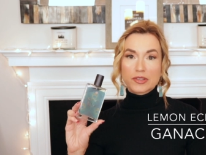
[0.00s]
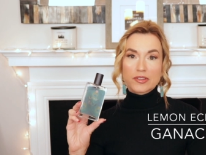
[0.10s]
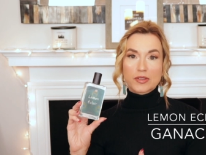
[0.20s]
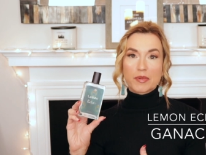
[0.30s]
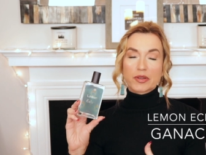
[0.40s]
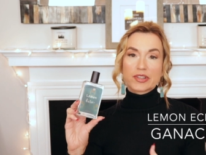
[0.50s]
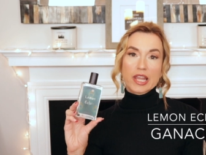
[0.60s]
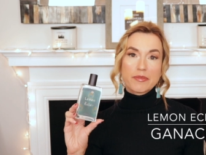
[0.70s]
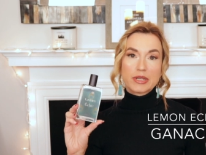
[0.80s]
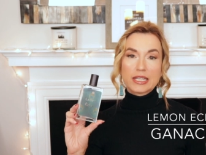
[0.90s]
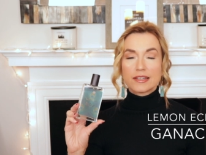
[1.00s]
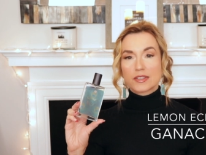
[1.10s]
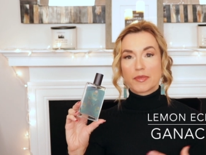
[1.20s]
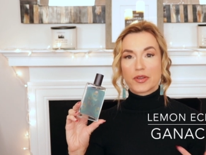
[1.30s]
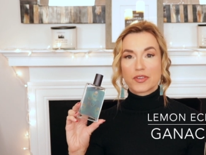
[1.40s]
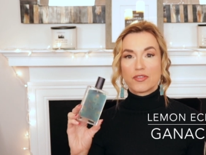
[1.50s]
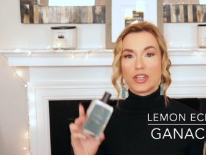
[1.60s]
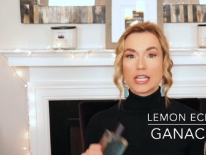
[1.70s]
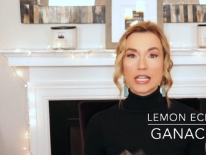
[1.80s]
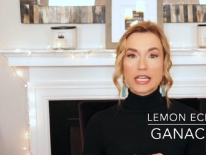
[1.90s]
It smells lemony, it smells
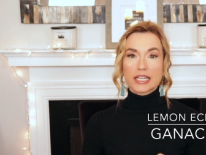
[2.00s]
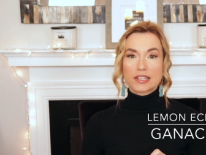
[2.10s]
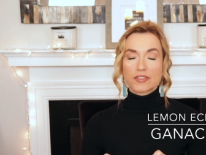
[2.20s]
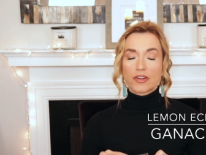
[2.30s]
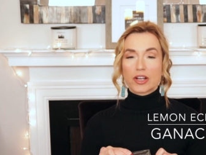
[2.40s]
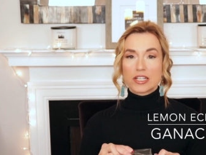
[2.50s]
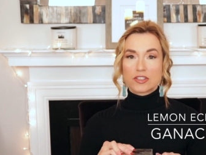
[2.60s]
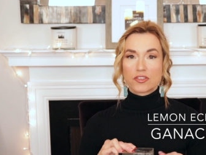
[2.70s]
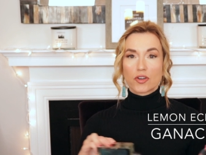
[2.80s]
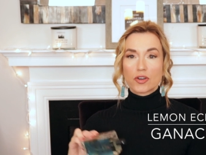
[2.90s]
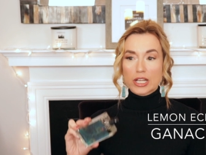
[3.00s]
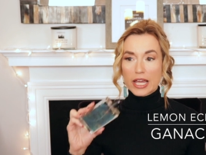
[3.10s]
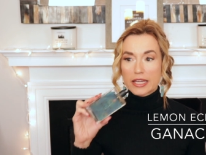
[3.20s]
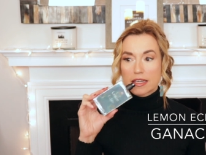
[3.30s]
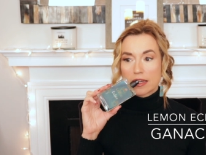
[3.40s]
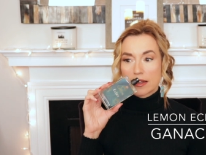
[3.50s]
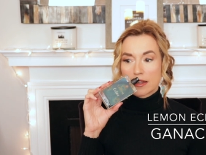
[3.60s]
vanillic, it's very dessert-like.